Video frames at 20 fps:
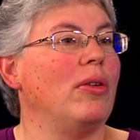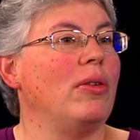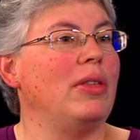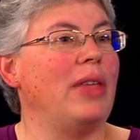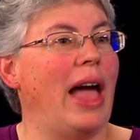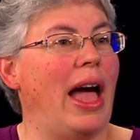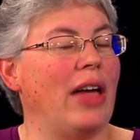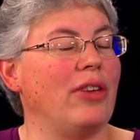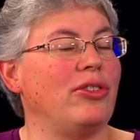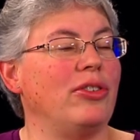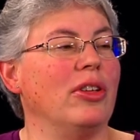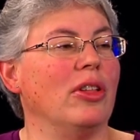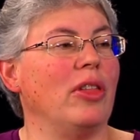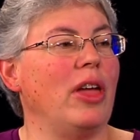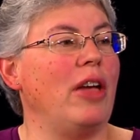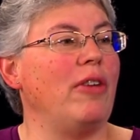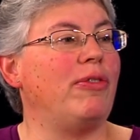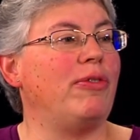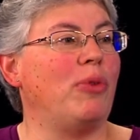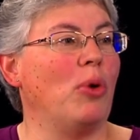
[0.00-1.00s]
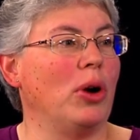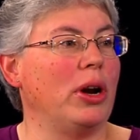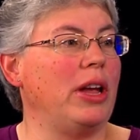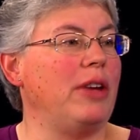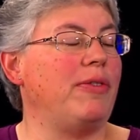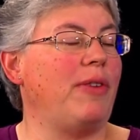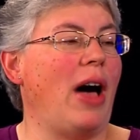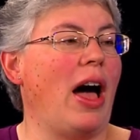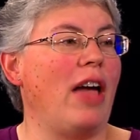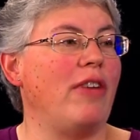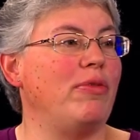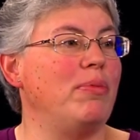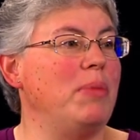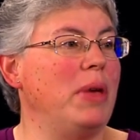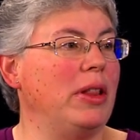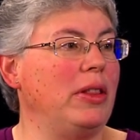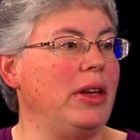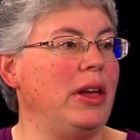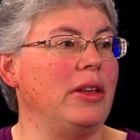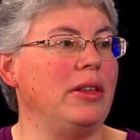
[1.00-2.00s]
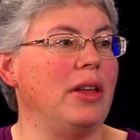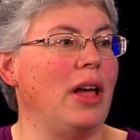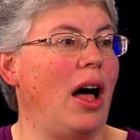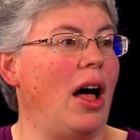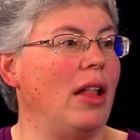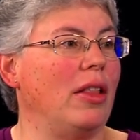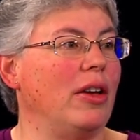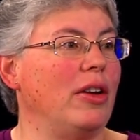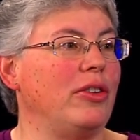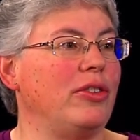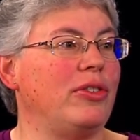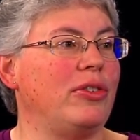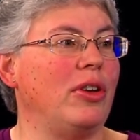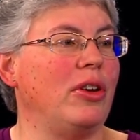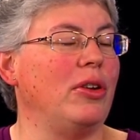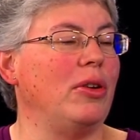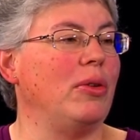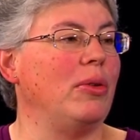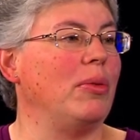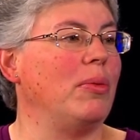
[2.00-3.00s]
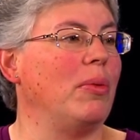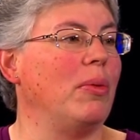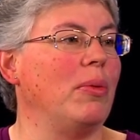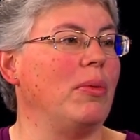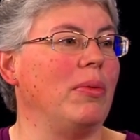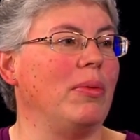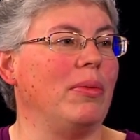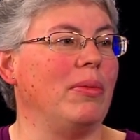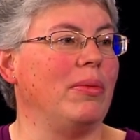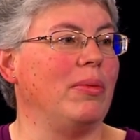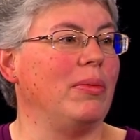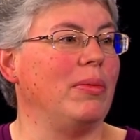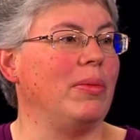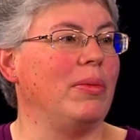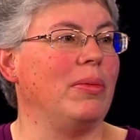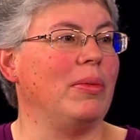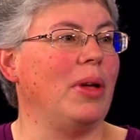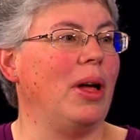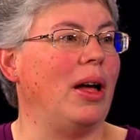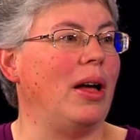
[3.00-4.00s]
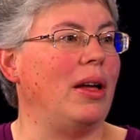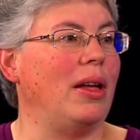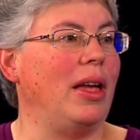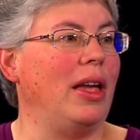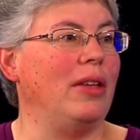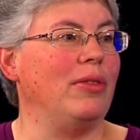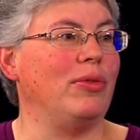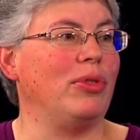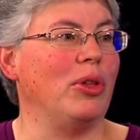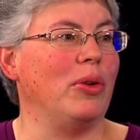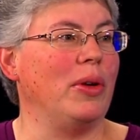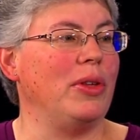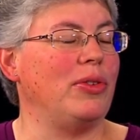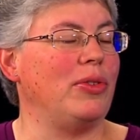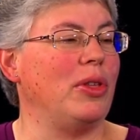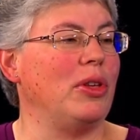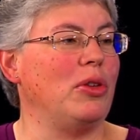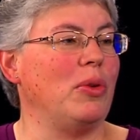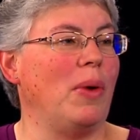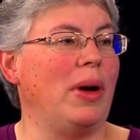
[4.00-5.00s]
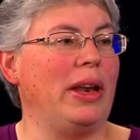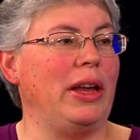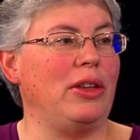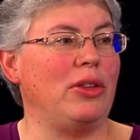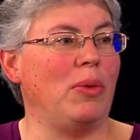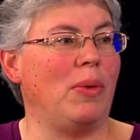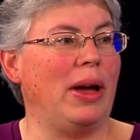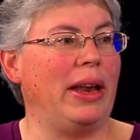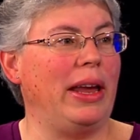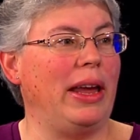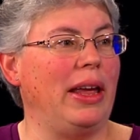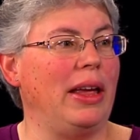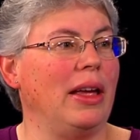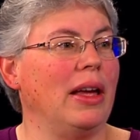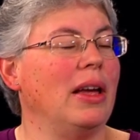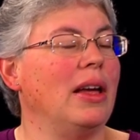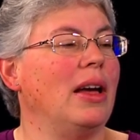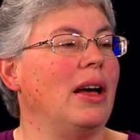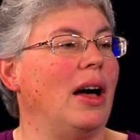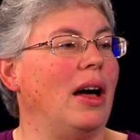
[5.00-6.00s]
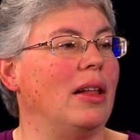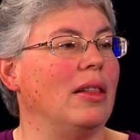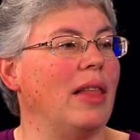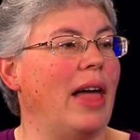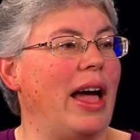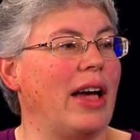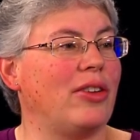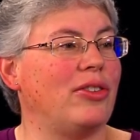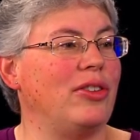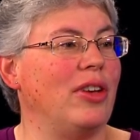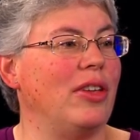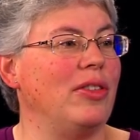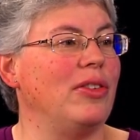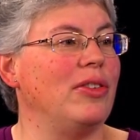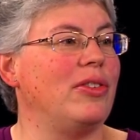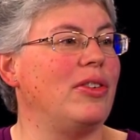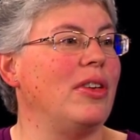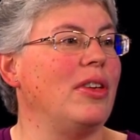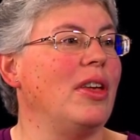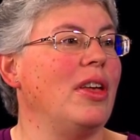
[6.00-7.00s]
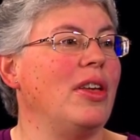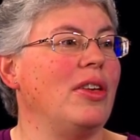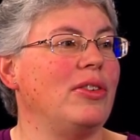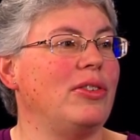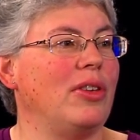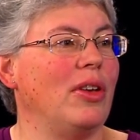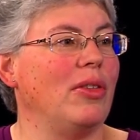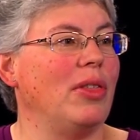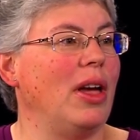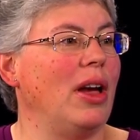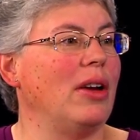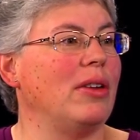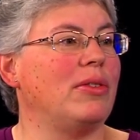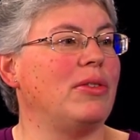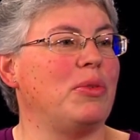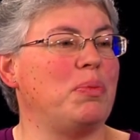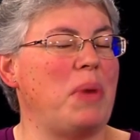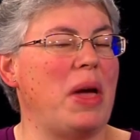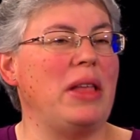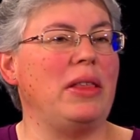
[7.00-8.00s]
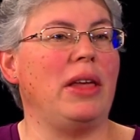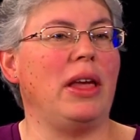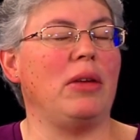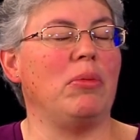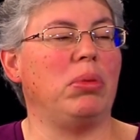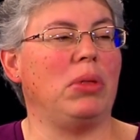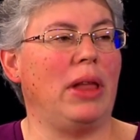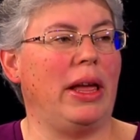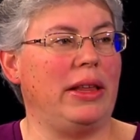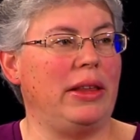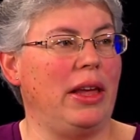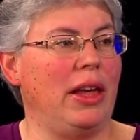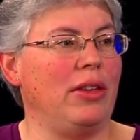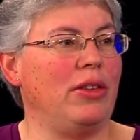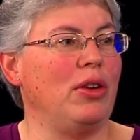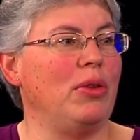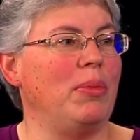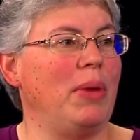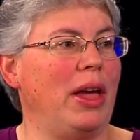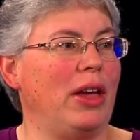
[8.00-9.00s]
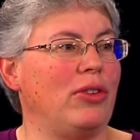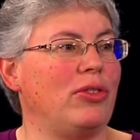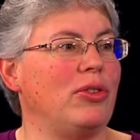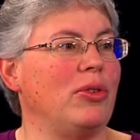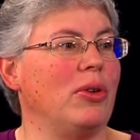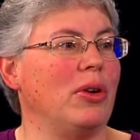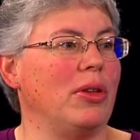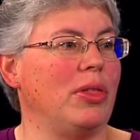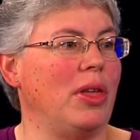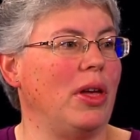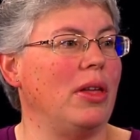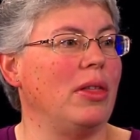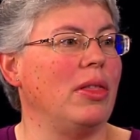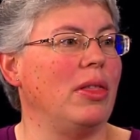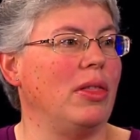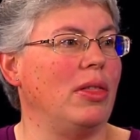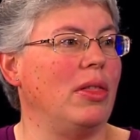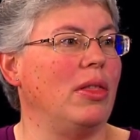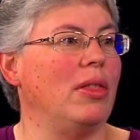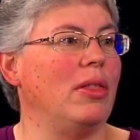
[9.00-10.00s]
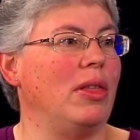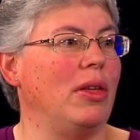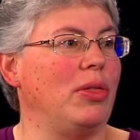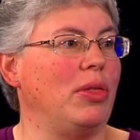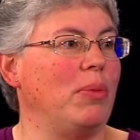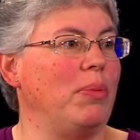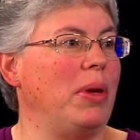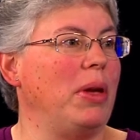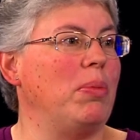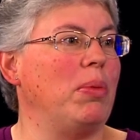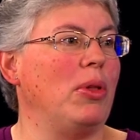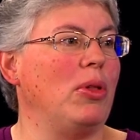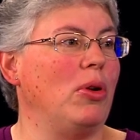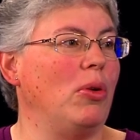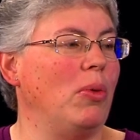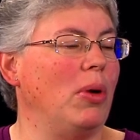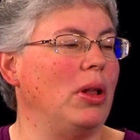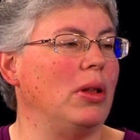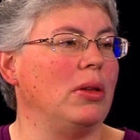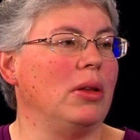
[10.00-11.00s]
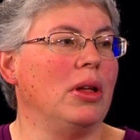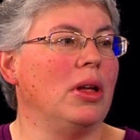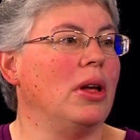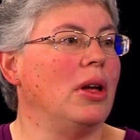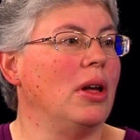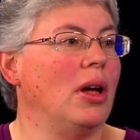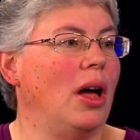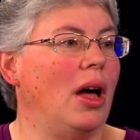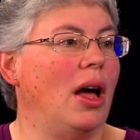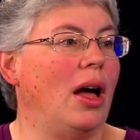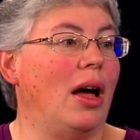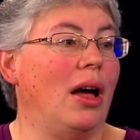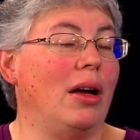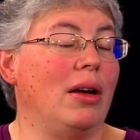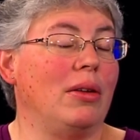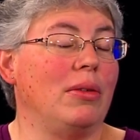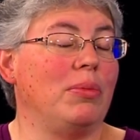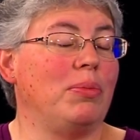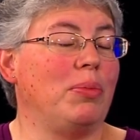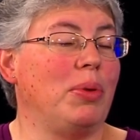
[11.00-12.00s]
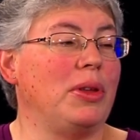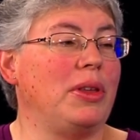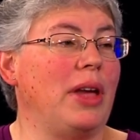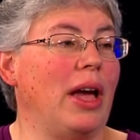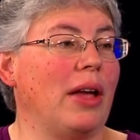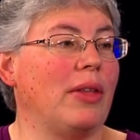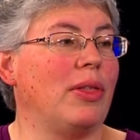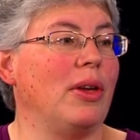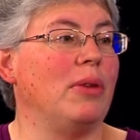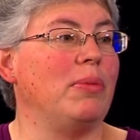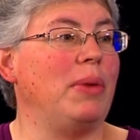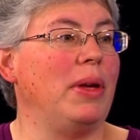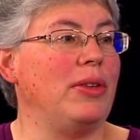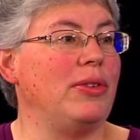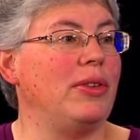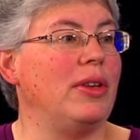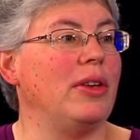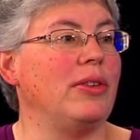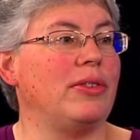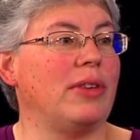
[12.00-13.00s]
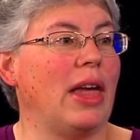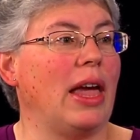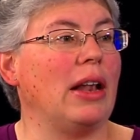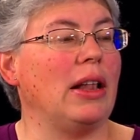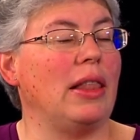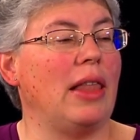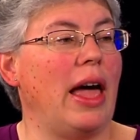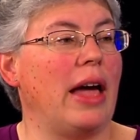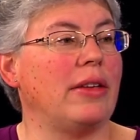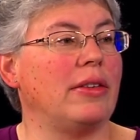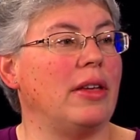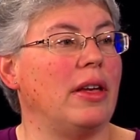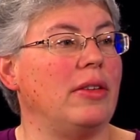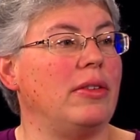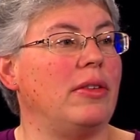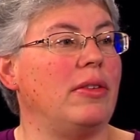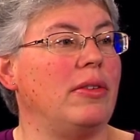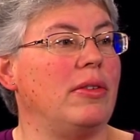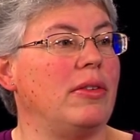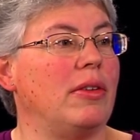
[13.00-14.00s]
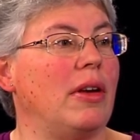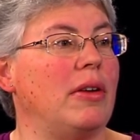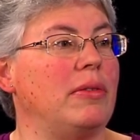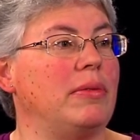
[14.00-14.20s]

nationally forty-five million dollars to Uh, influence the twenty twenty elections, so they're spending plenty to make sure that that the people who will uh, protect their business get elected. So,